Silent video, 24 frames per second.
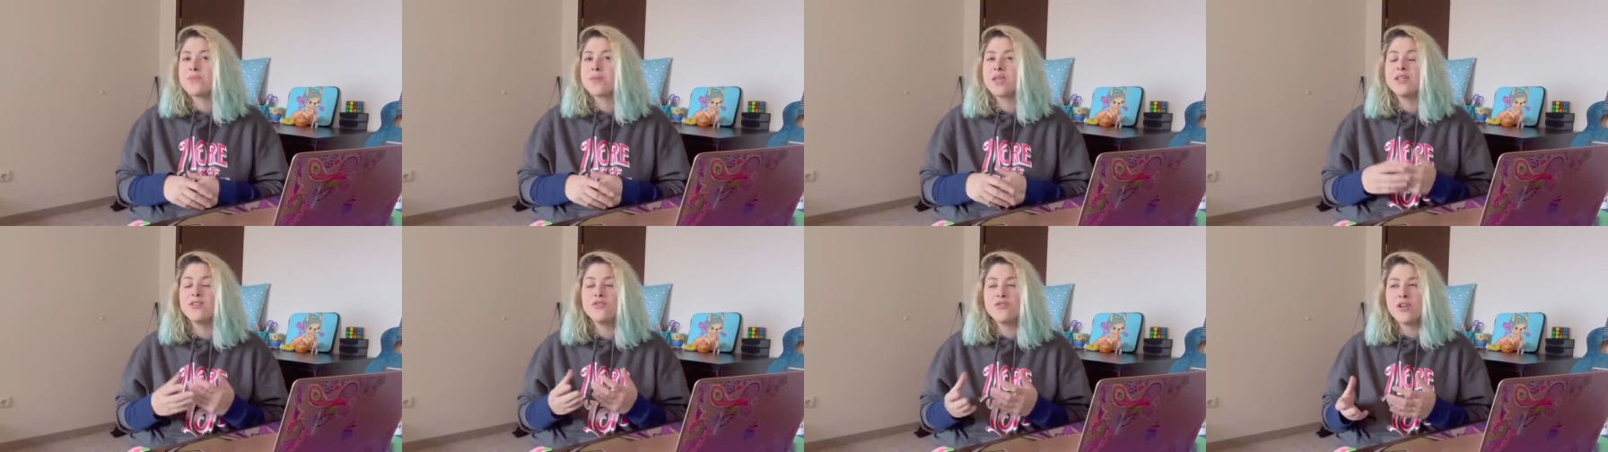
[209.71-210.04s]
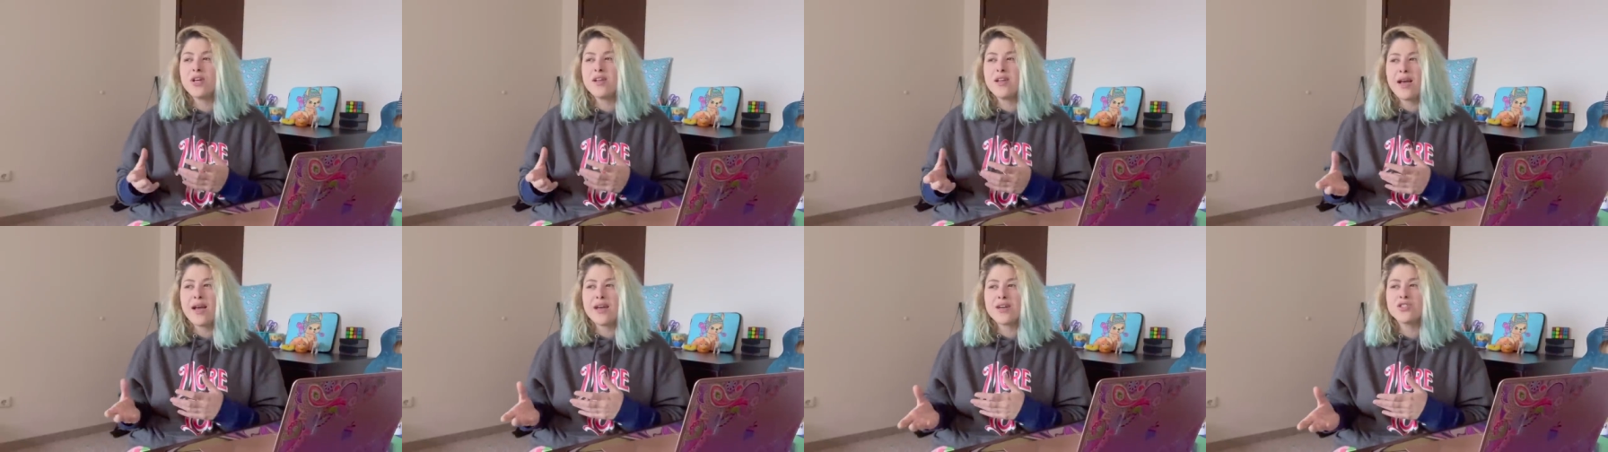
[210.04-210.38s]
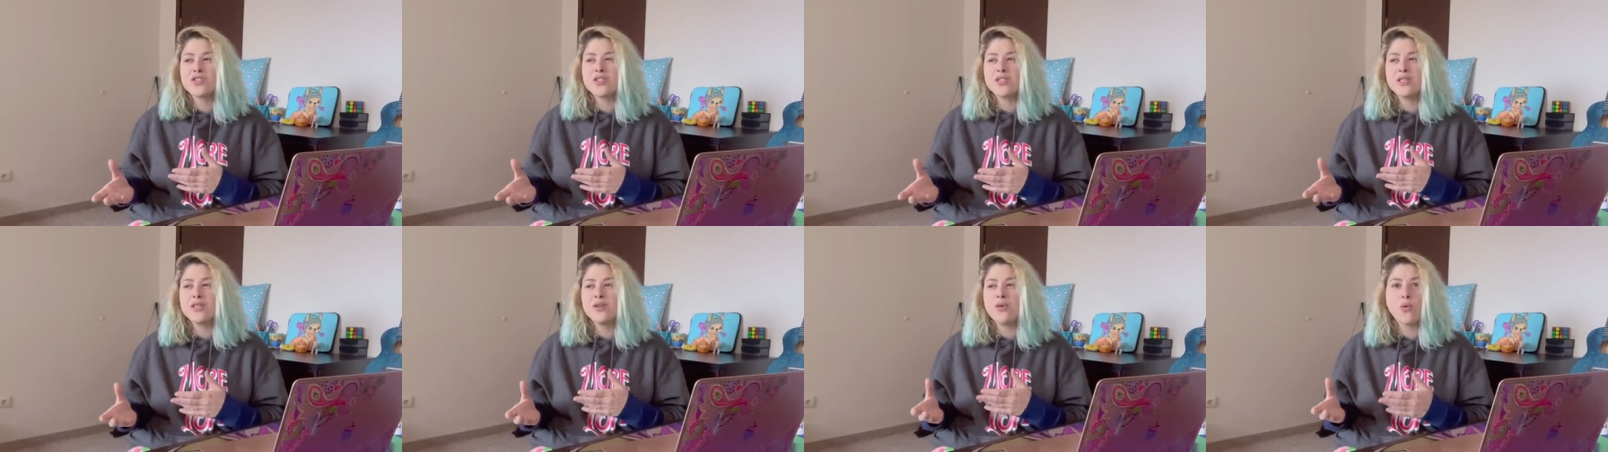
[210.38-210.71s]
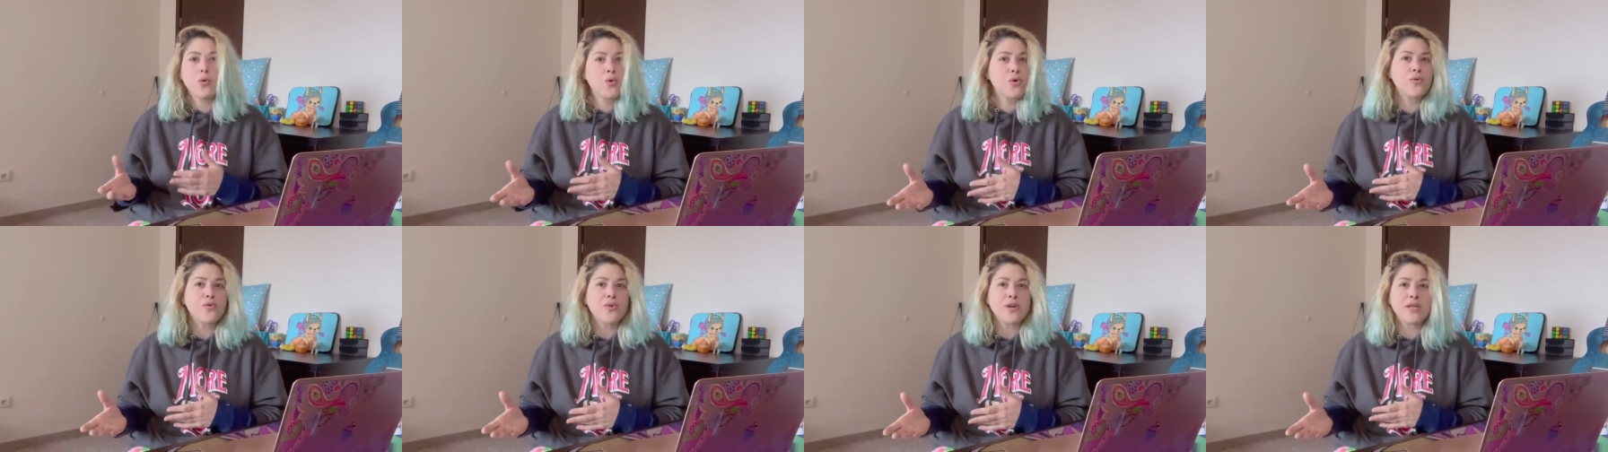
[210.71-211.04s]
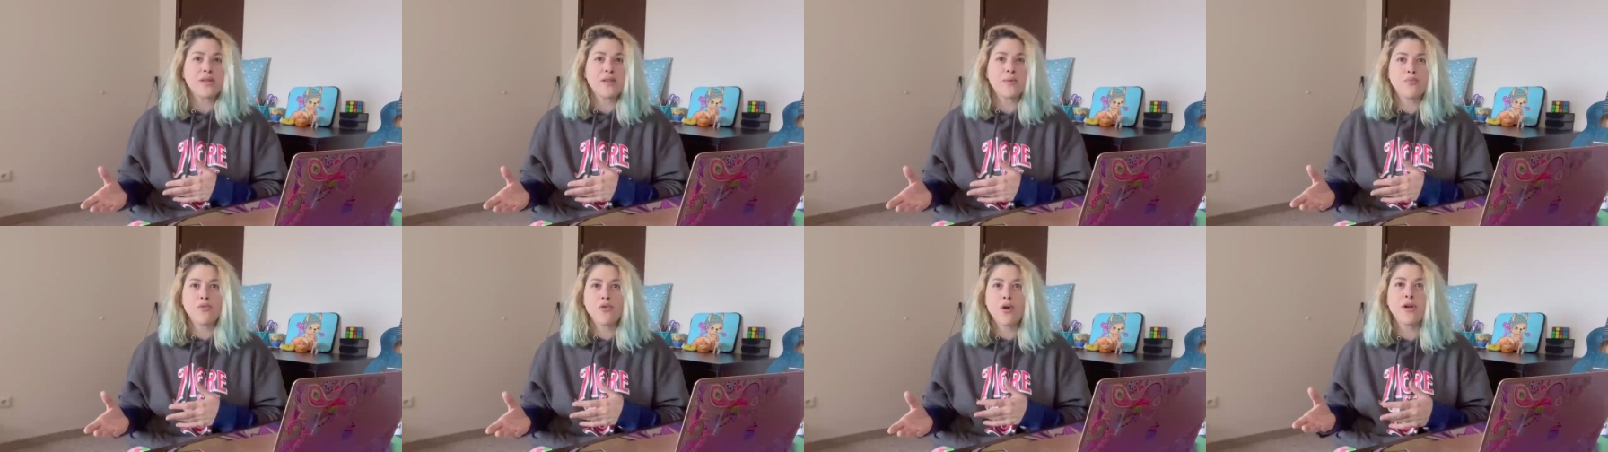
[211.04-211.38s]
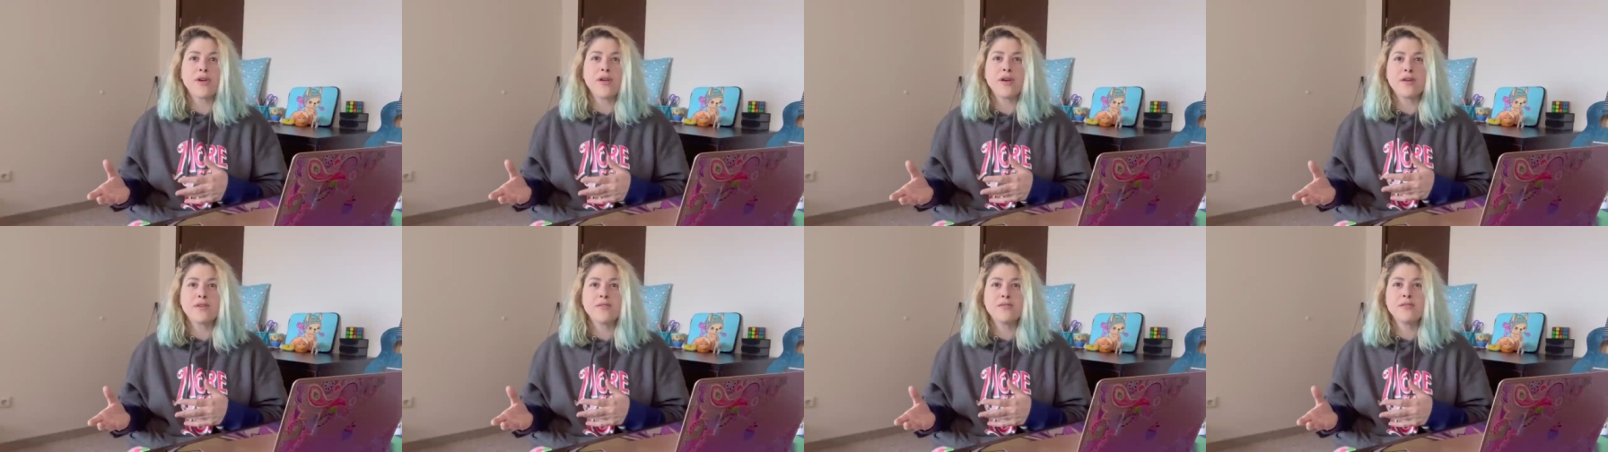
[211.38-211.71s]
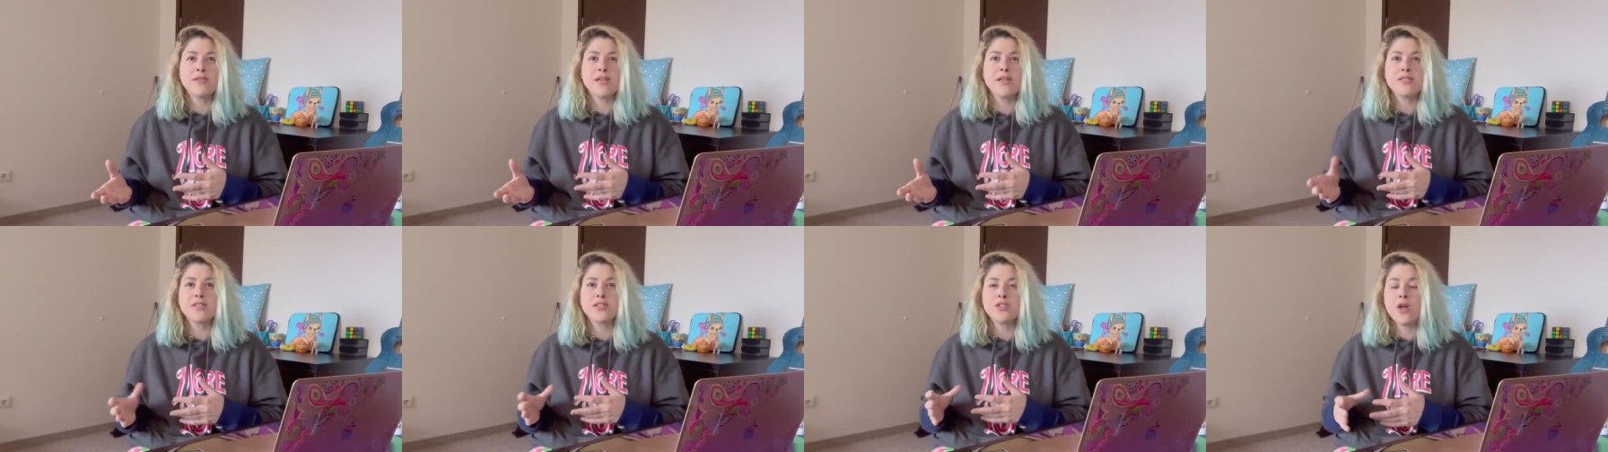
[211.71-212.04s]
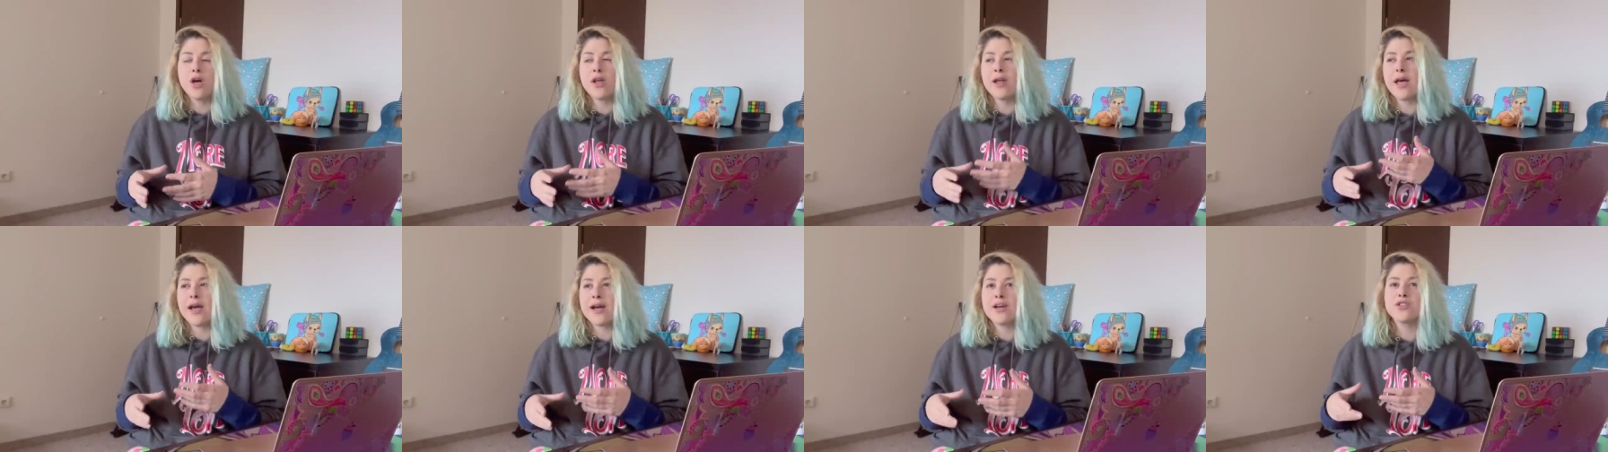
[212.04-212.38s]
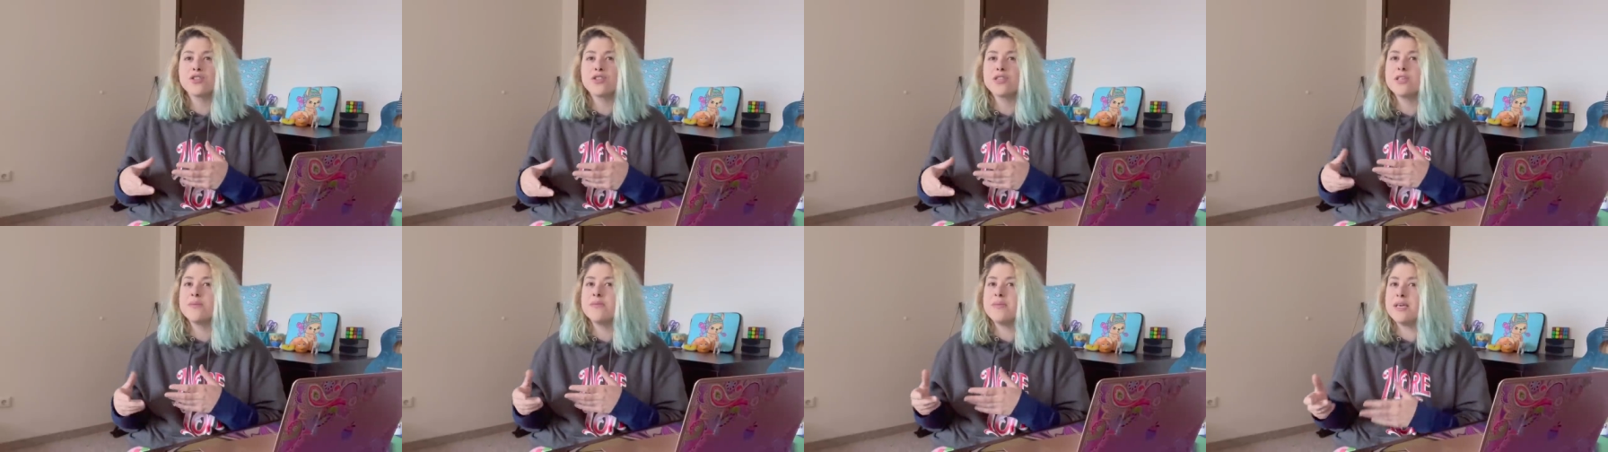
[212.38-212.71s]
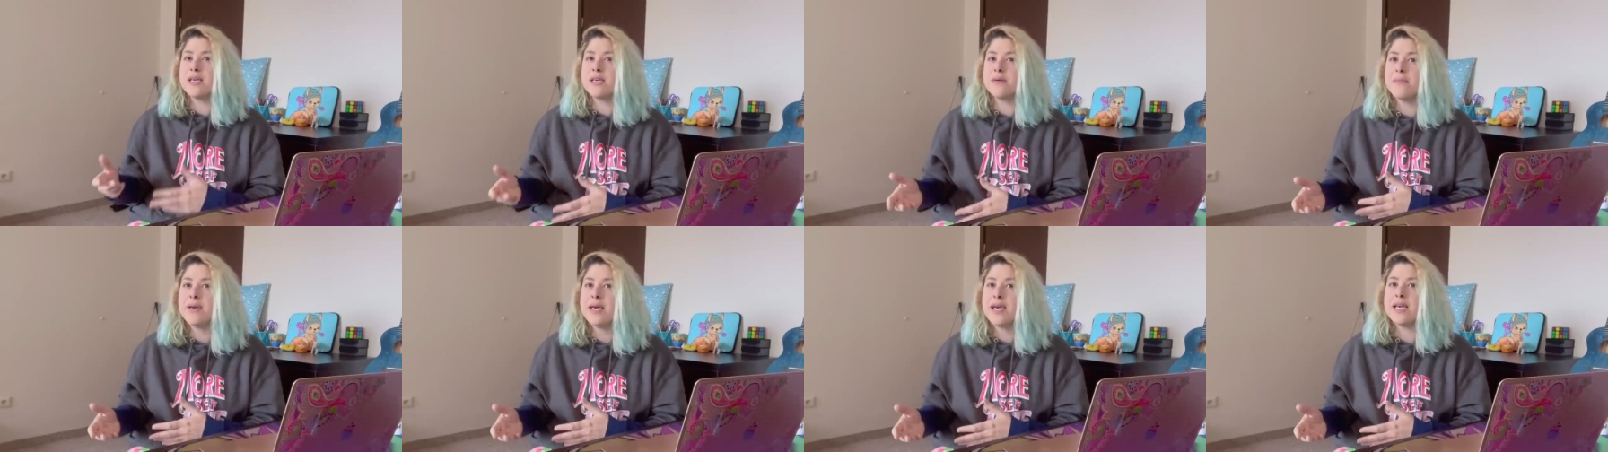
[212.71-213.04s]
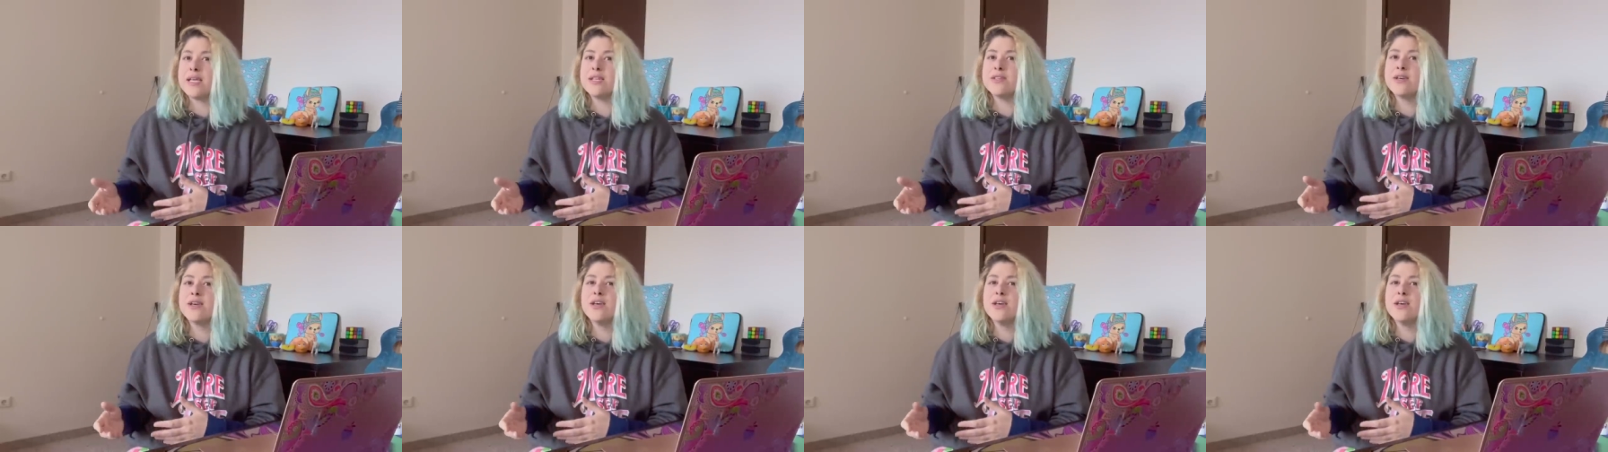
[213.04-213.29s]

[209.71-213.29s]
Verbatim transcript: and you're not actually ordering the product. It's not actually being made.